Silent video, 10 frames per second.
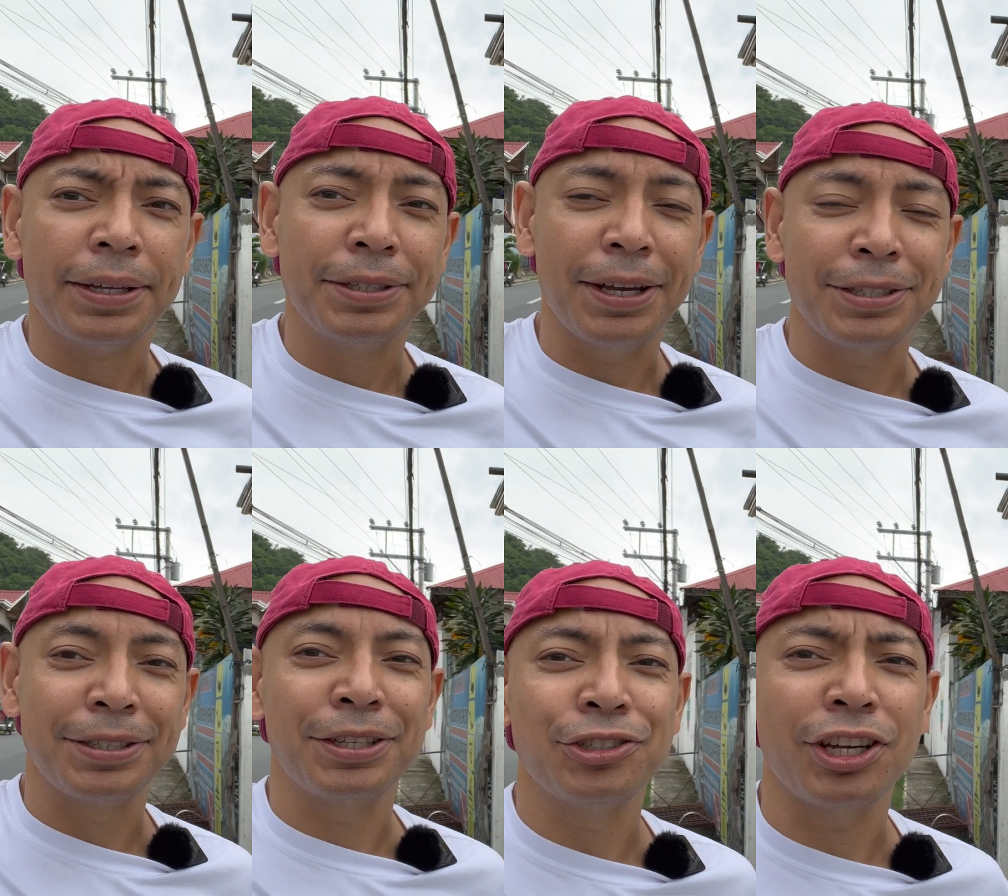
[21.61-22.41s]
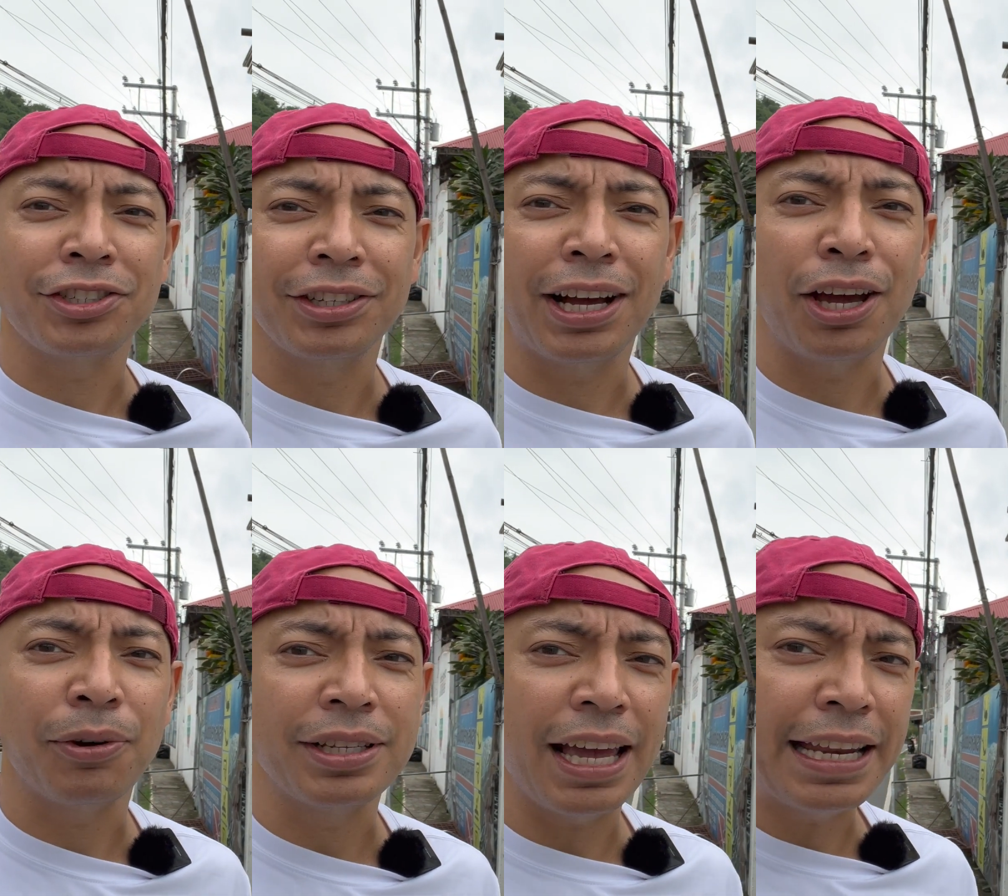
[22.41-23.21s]
Just congested
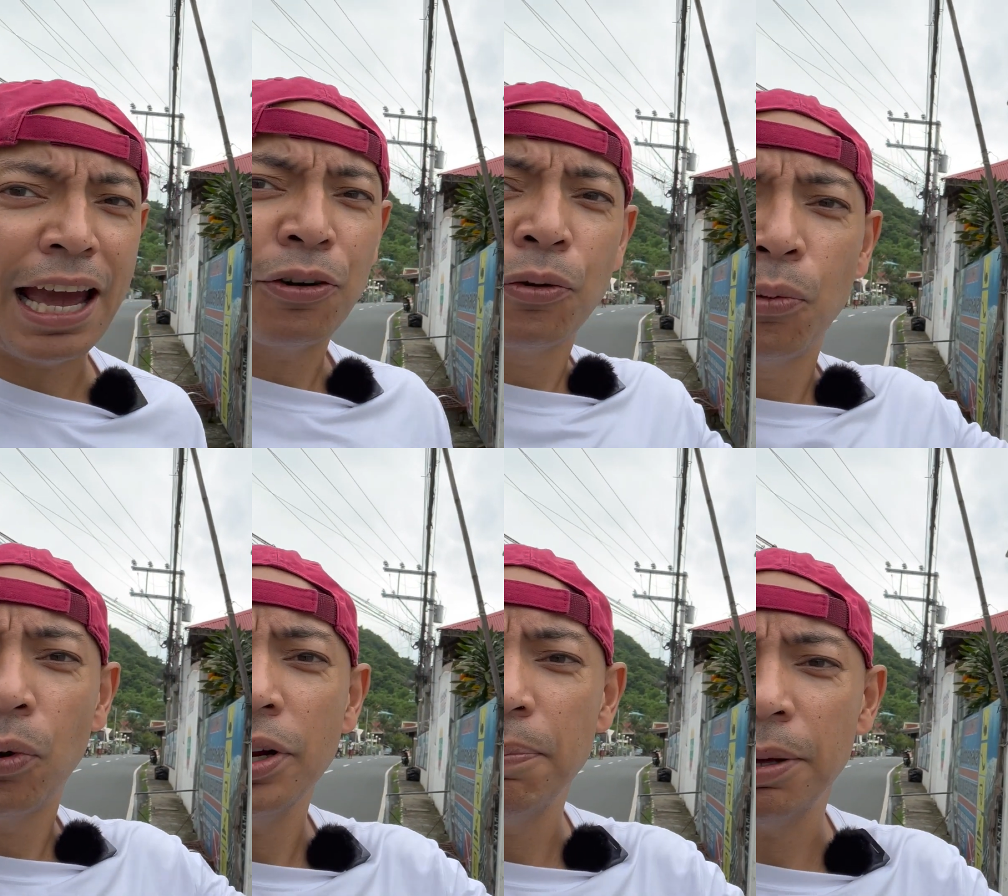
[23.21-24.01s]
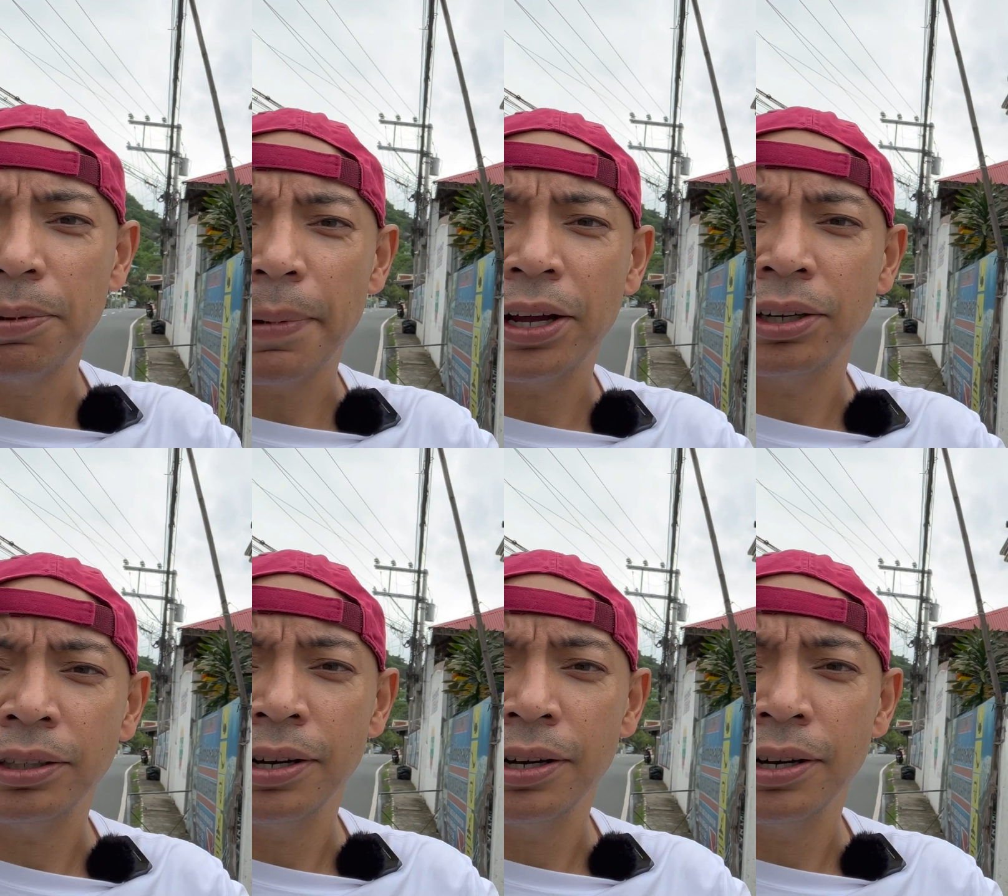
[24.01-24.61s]
highways. Anyhow, we're in Bubblemaker.